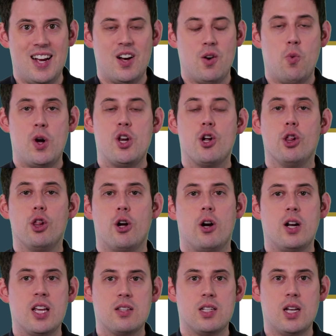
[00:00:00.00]
when you're
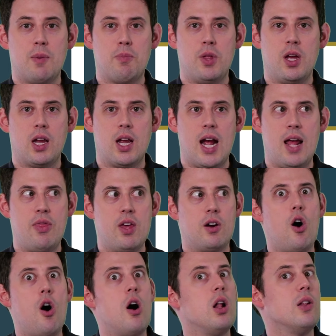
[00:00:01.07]
learning something, and then
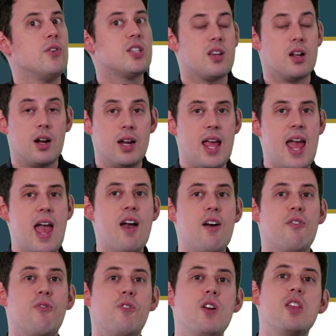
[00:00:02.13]
all of a sudden
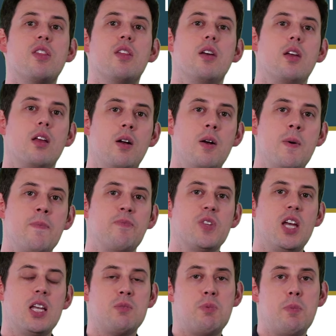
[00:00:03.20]
everything
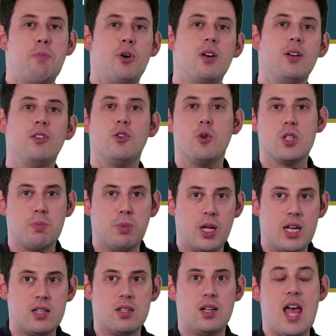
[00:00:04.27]
has been put into its
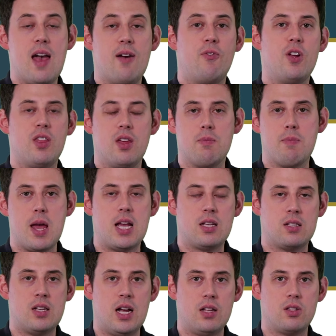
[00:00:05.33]
place and everything
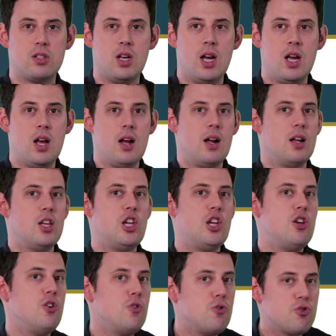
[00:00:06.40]
makes sense.
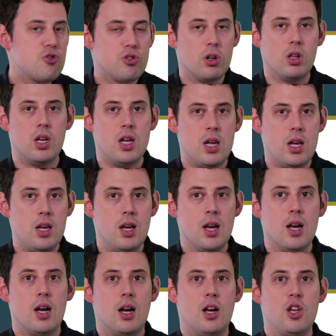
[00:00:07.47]
Usually
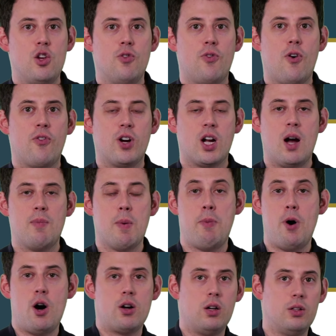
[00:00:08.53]
you've overcome a
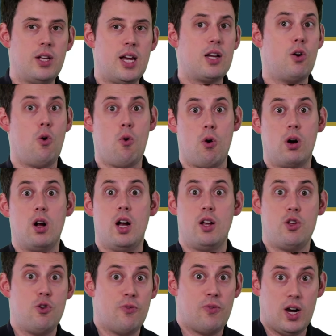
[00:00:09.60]
bottleneck, or
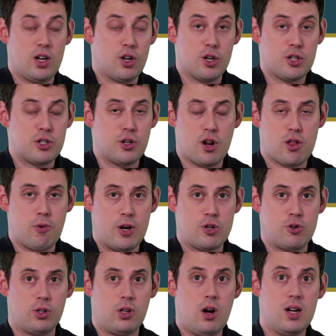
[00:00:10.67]
you've understood a
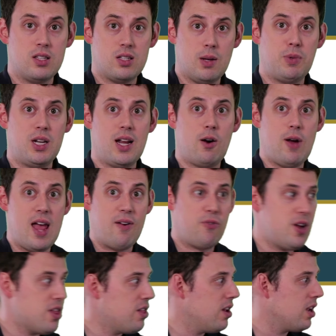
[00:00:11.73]
threshold concept, and now
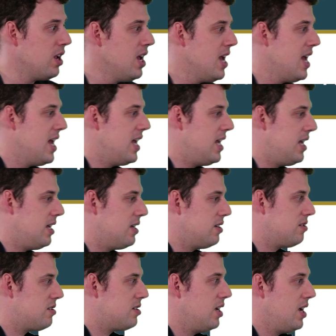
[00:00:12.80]
everything
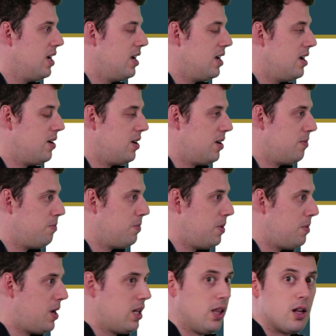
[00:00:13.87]
is
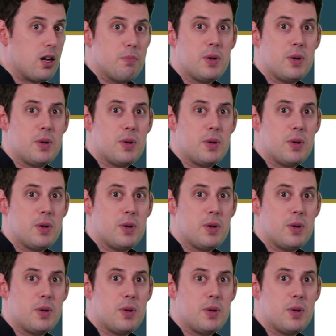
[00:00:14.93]
a little